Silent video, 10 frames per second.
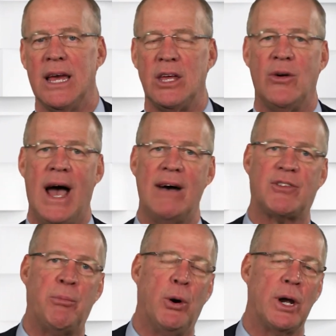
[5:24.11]
You have
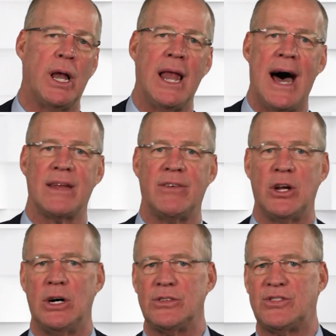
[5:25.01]
to put a lot of
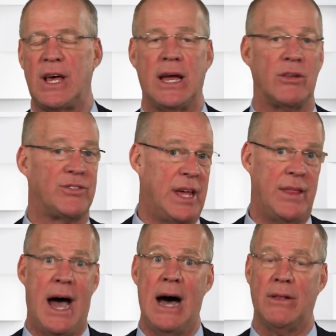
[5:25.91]
it on sale, say
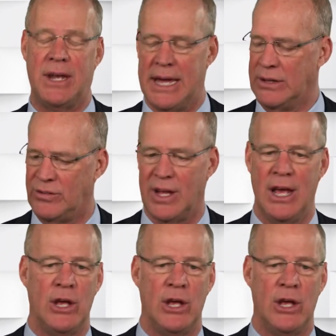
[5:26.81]
the holidays.